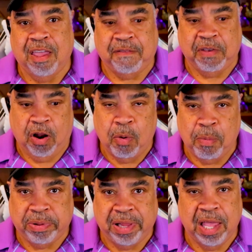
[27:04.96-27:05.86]
if you
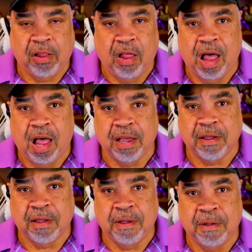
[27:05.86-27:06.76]
don't play
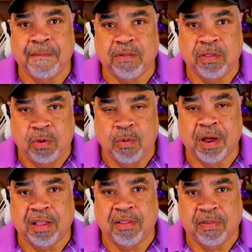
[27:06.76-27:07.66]
along, you
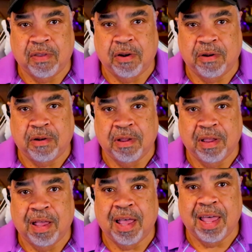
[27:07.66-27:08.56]
are considered
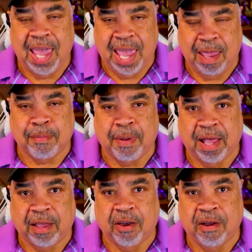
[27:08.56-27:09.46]
a hate
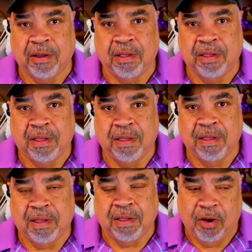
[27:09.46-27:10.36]
monger.
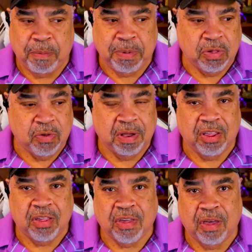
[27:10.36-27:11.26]
Hope you
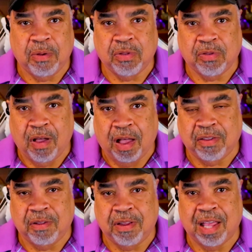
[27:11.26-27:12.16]
enjoyed this show.
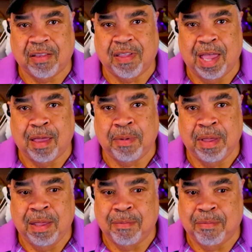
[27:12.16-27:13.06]
Talk to you next time.
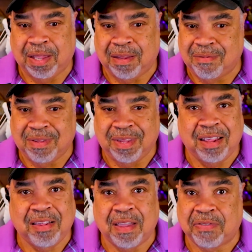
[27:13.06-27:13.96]
But
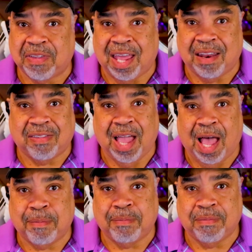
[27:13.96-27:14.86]
this stuff's got to
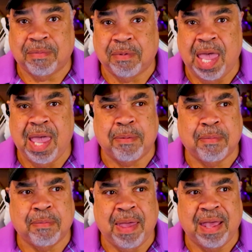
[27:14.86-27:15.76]
stop. Hey,
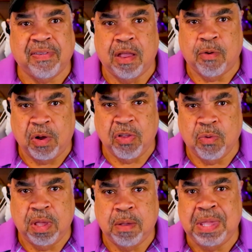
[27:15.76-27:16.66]
Maxine, what
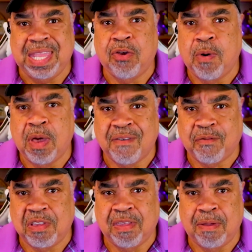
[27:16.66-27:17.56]
should we be doing
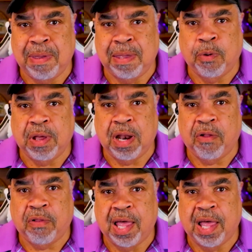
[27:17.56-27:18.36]
if we see people we don't